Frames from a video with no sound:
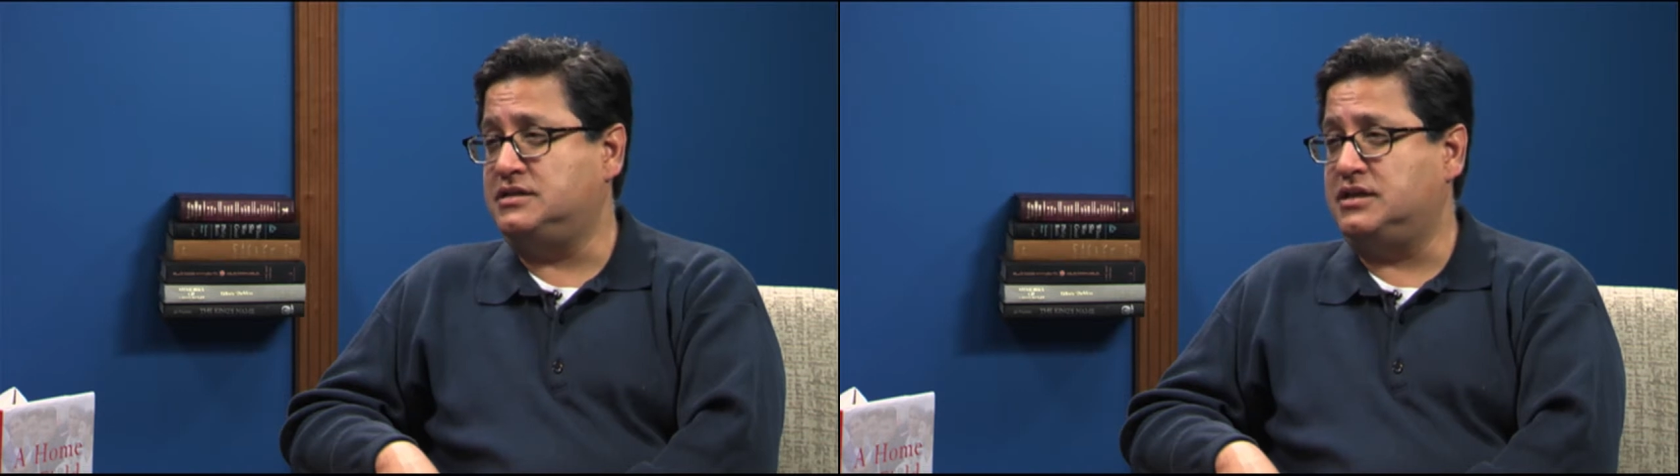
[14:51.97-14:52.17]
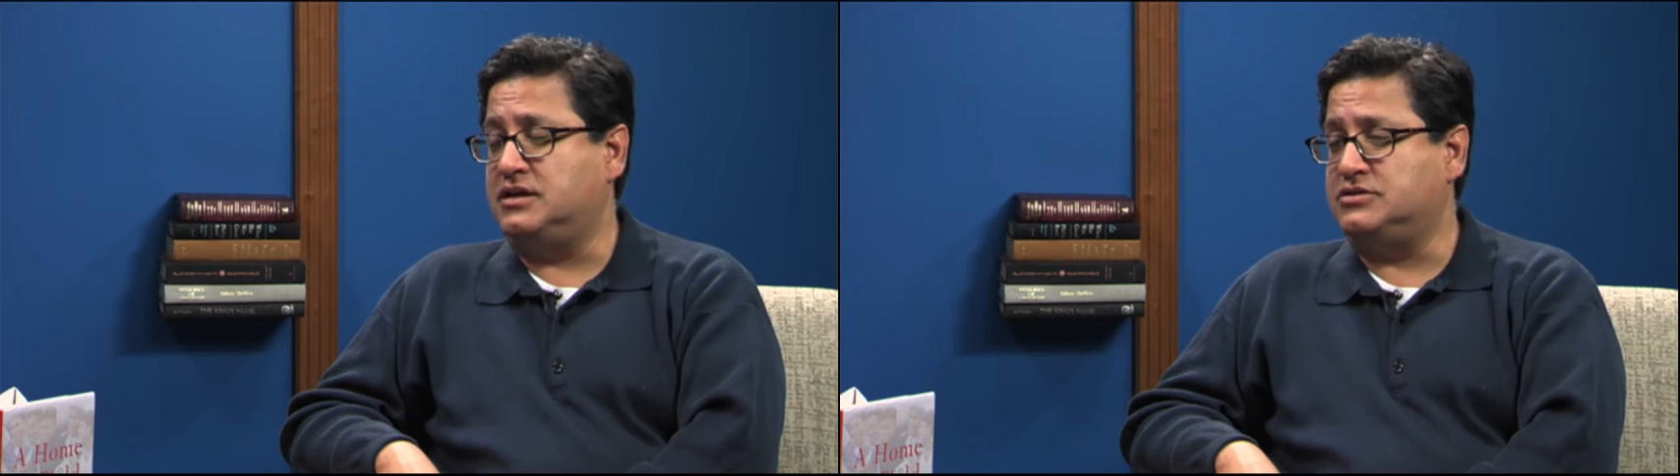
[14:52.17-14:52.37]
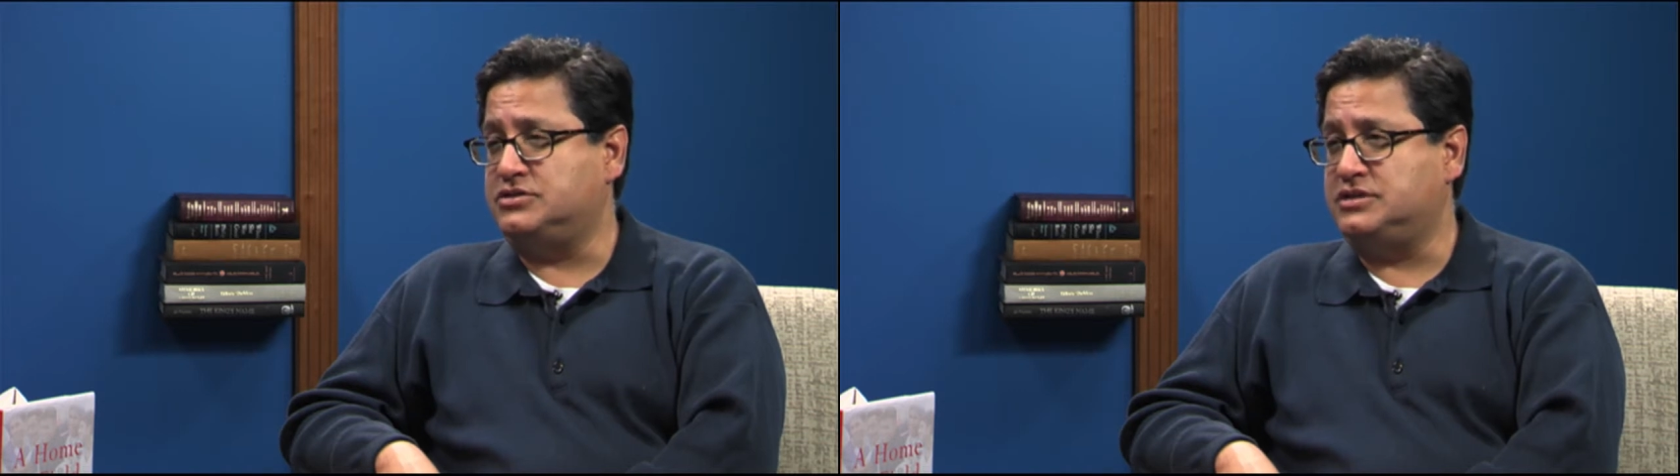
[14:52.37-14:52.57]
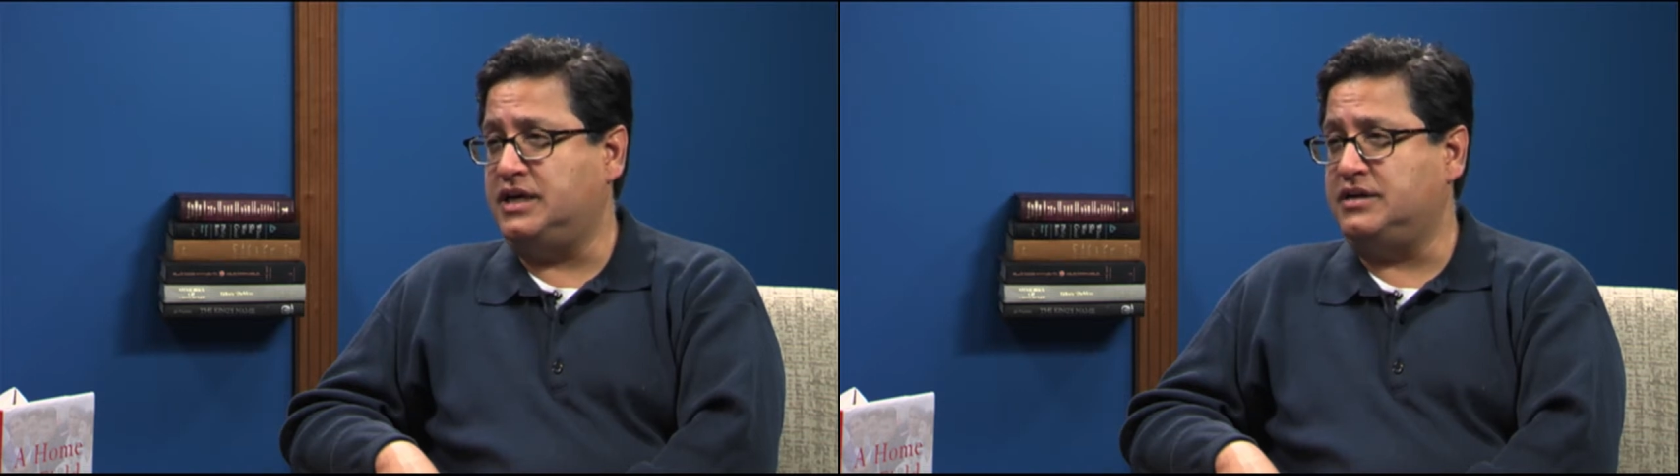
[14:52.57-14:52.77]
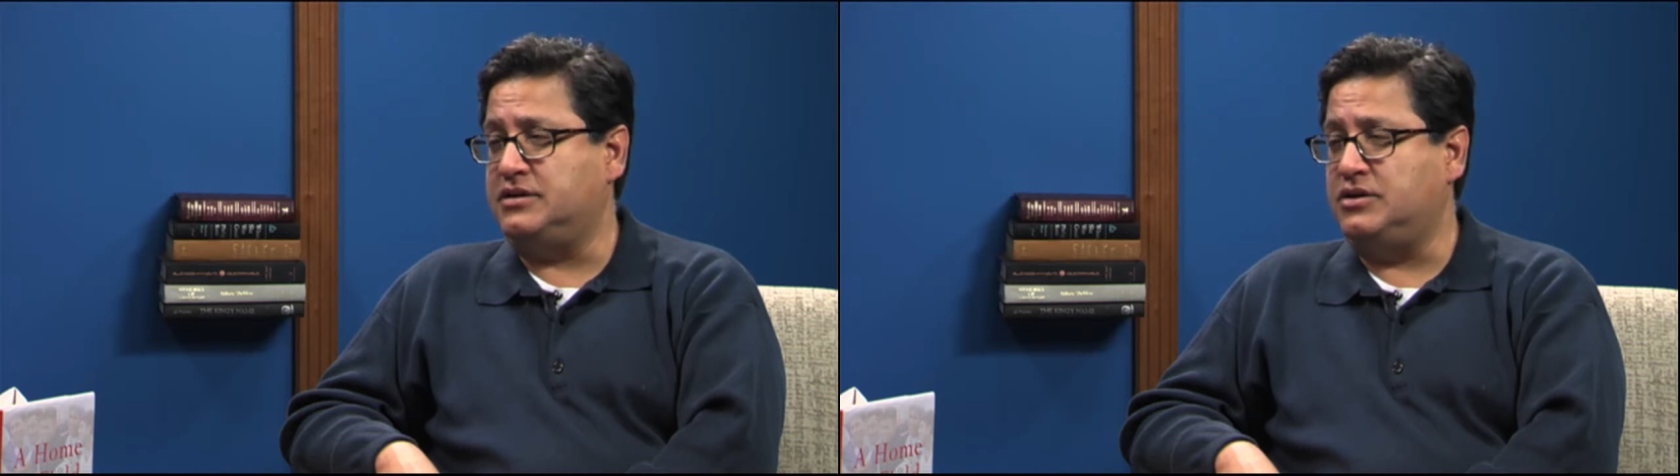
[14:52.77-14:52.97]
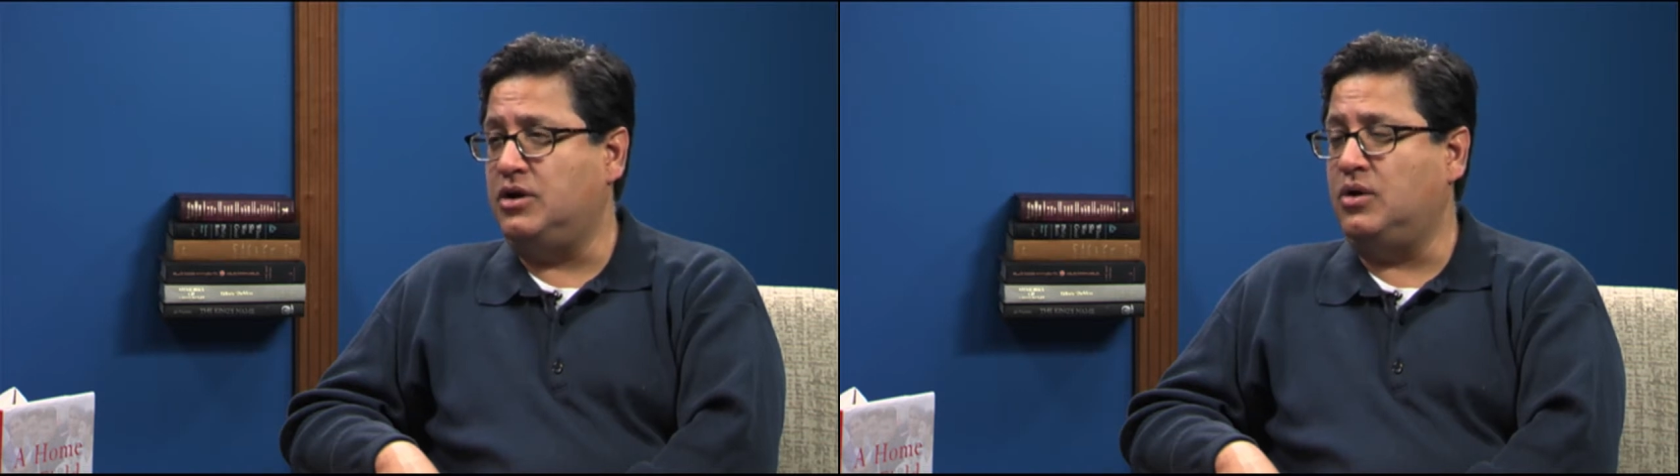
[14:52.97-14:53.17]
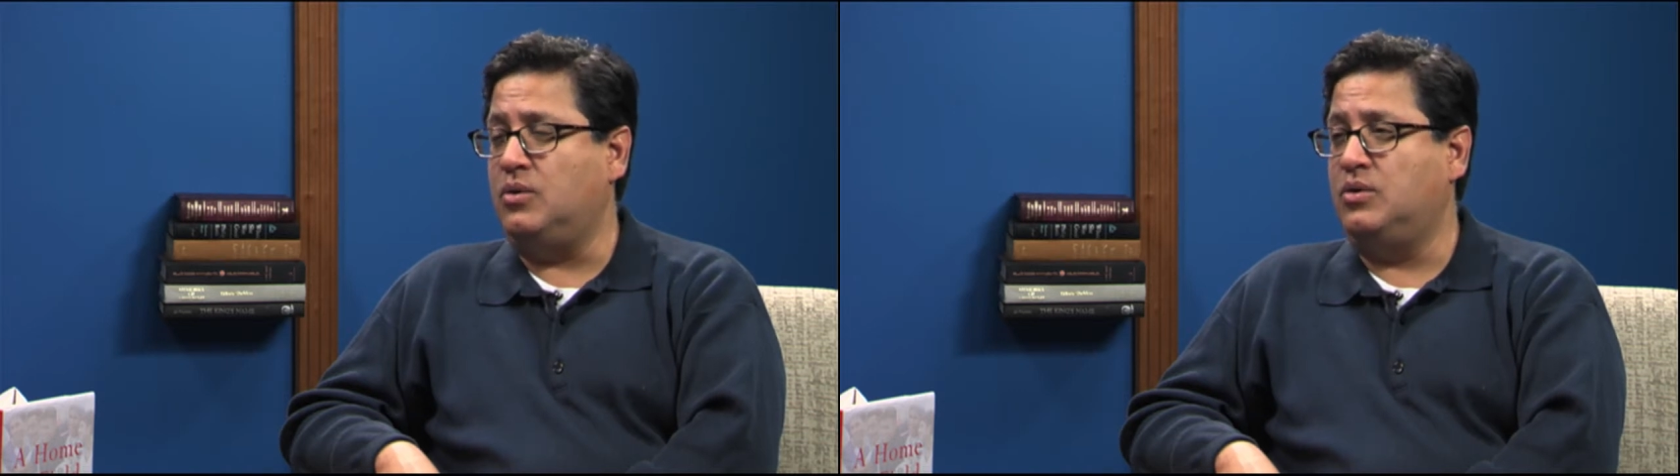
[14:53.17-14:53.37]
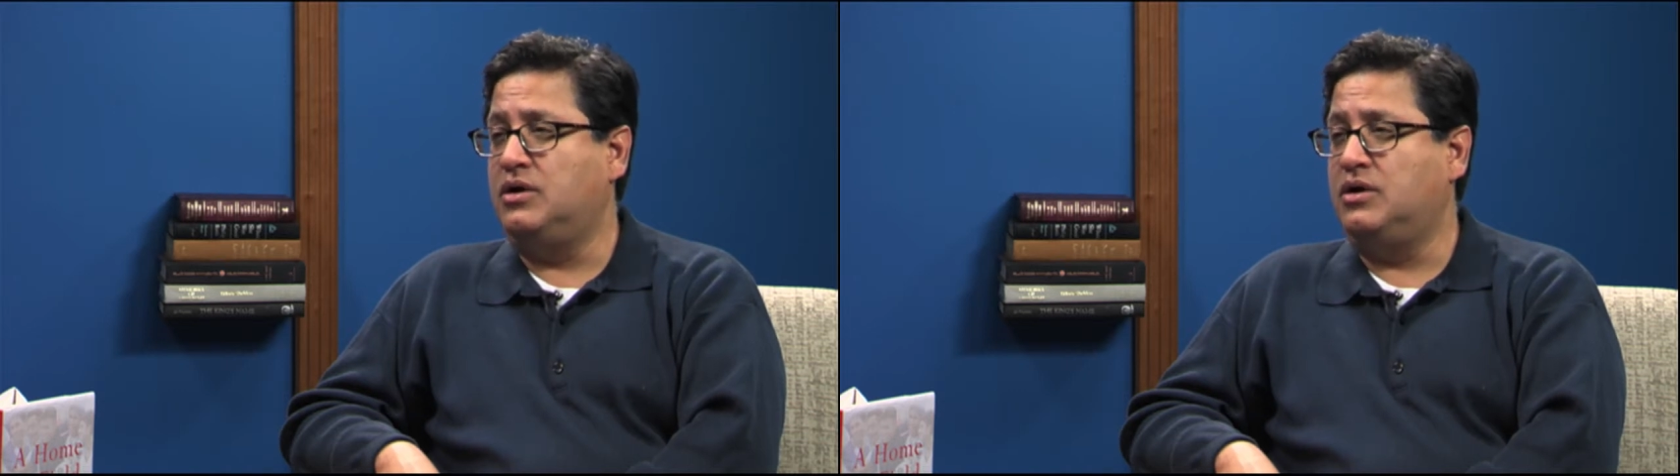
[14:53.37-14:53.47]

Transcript: that they understand and know